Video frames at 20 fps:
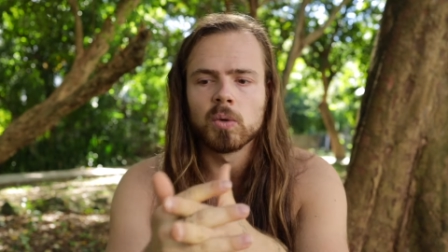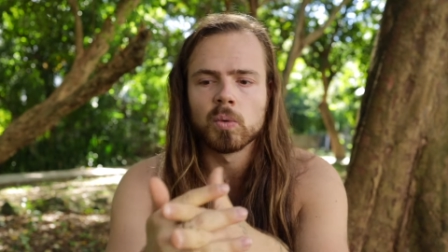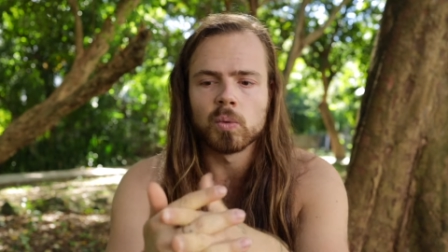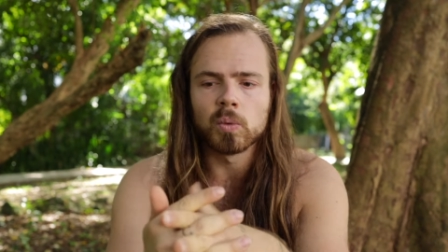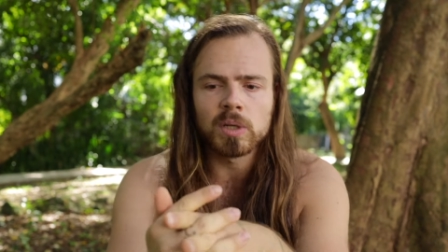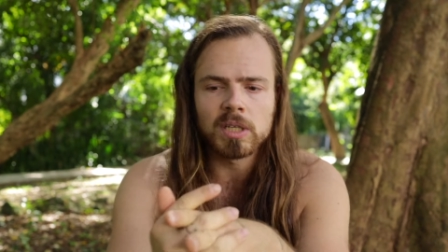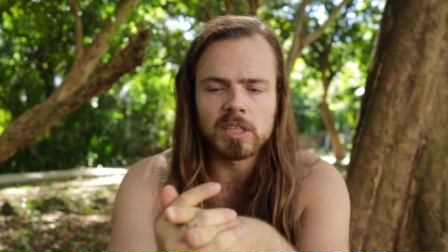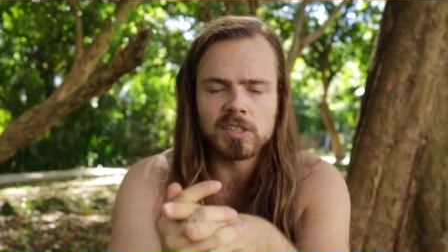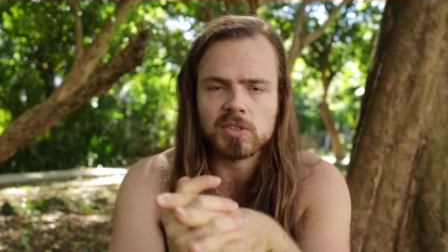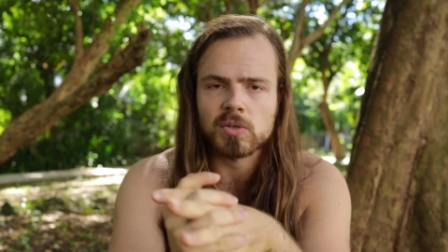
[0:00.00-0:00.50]

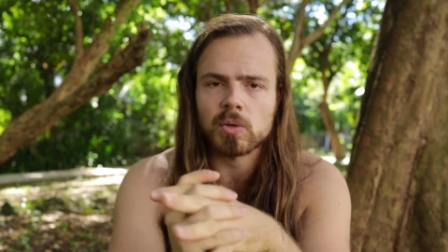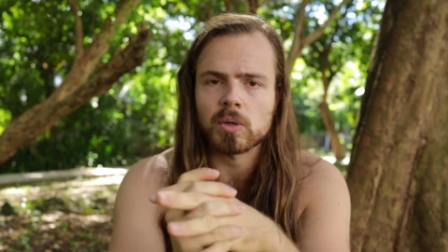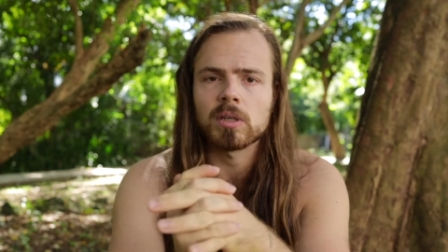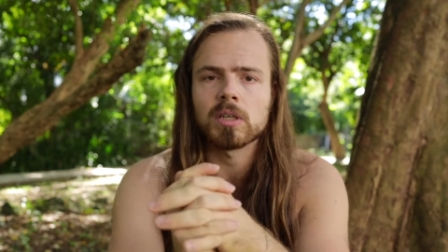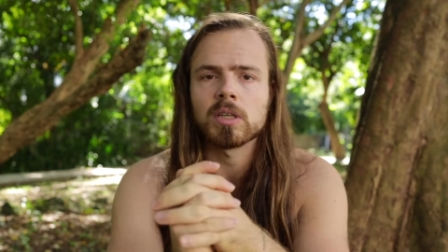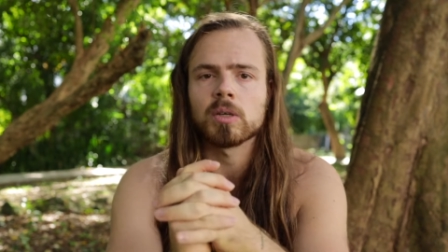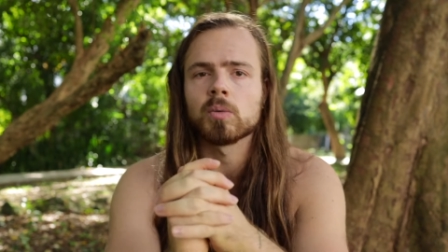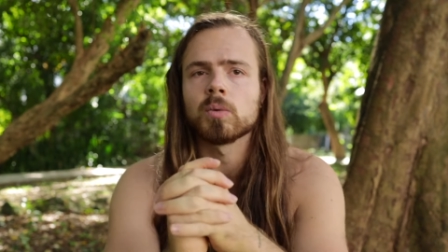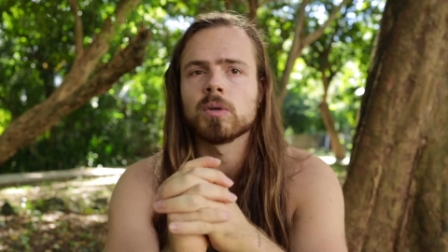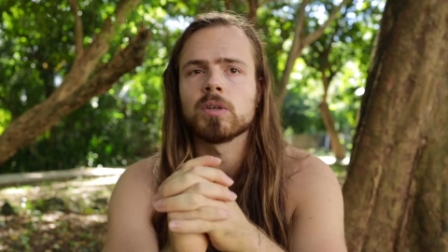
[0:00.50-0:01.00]
really
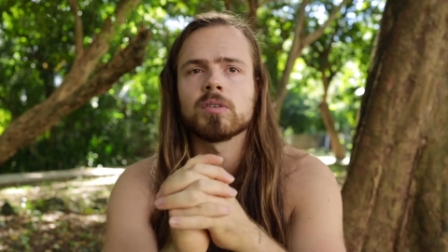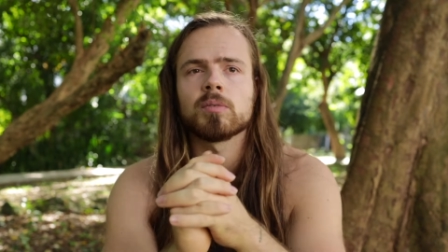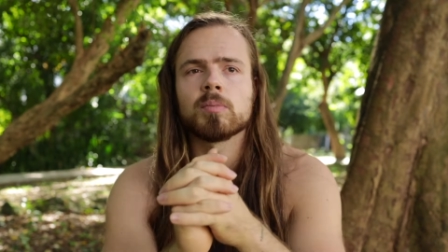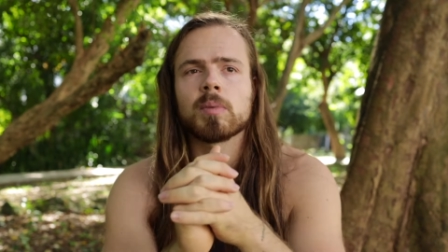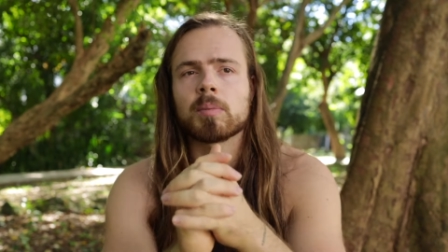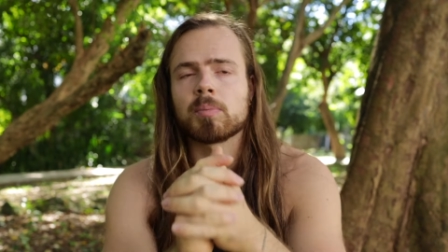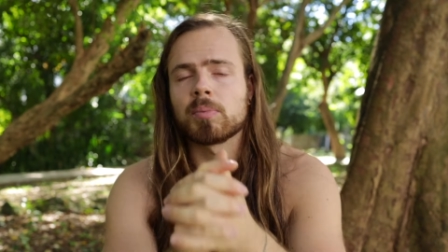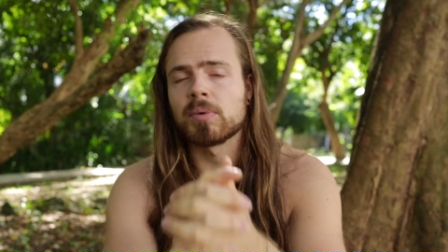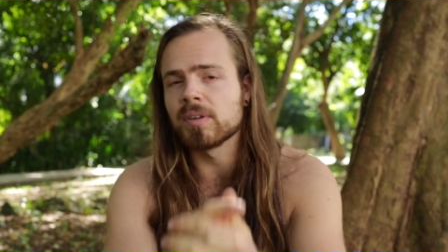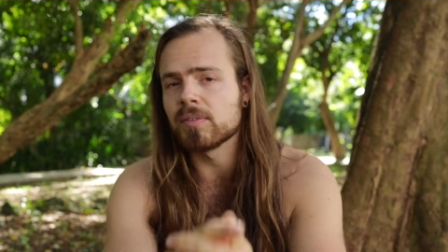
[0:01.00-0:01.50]
struggling with
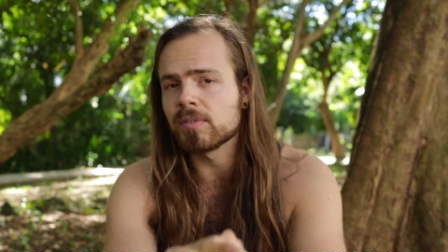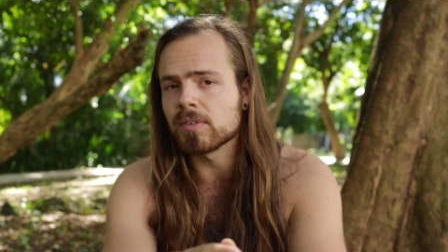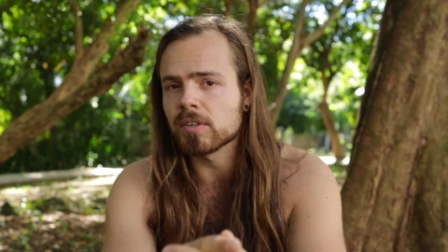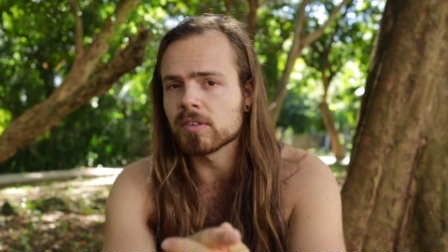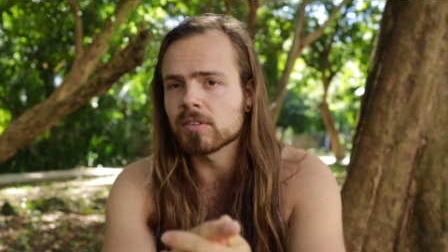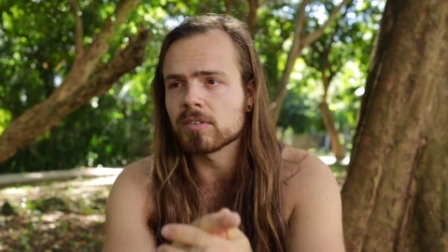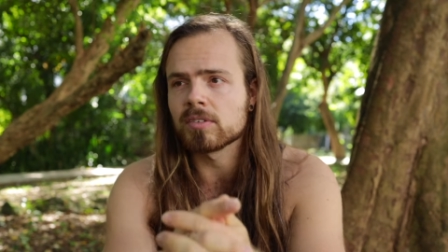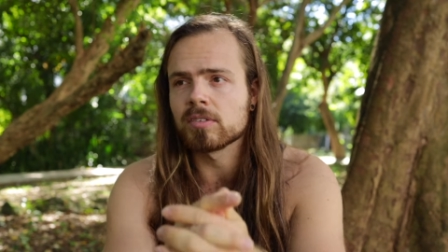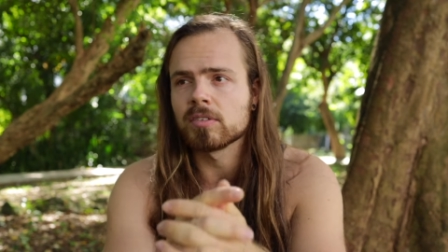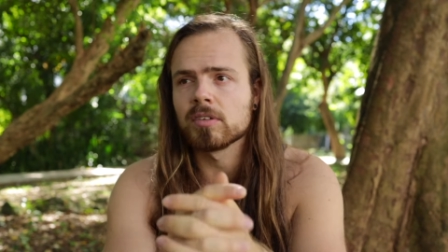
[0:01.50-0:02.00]
my
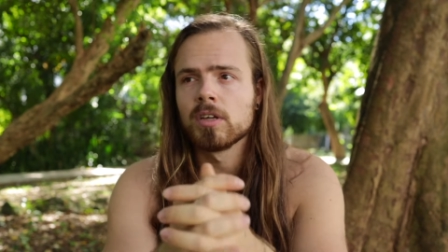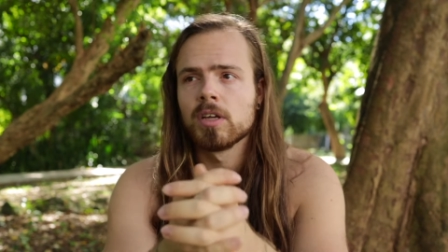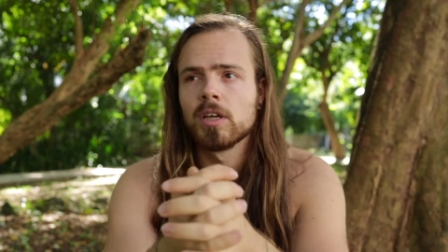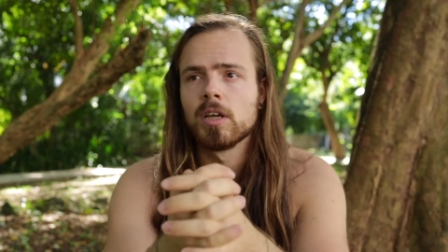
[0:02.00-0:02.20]
previous